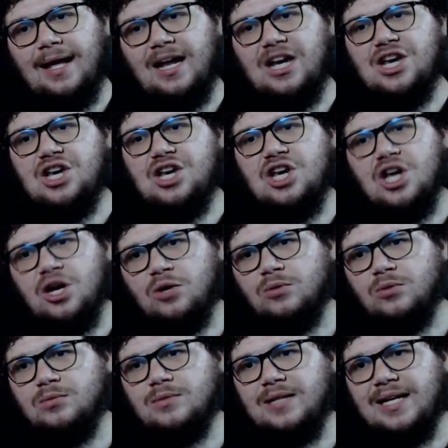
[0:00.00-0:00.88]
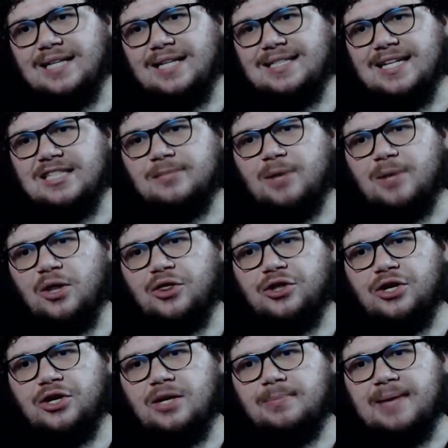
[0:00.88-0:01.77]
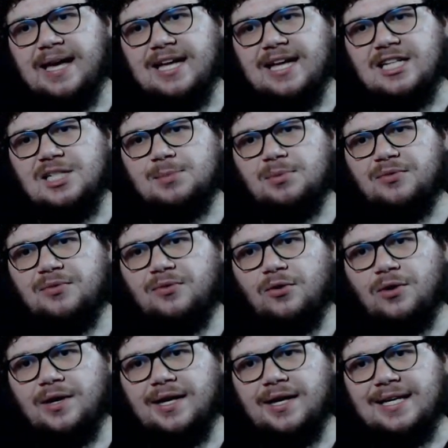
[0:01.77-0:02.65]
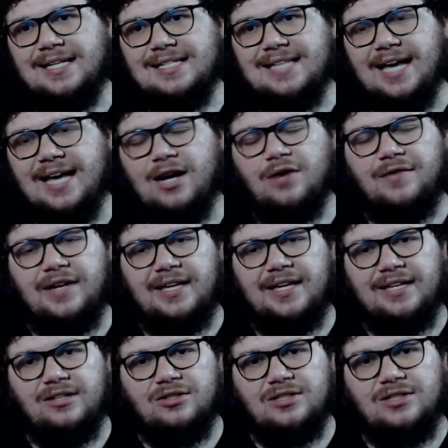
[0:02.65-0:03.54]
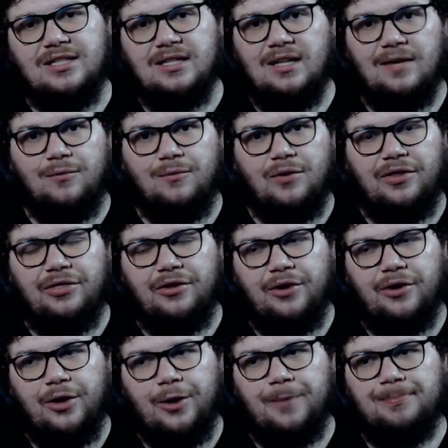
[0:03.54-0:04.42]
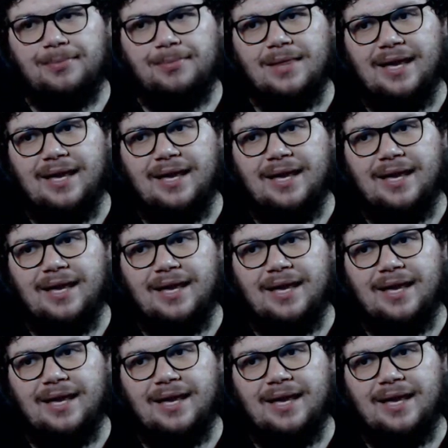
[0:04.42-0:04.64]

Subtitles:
No, it takes about 30 pages before he's head over heels in love with her,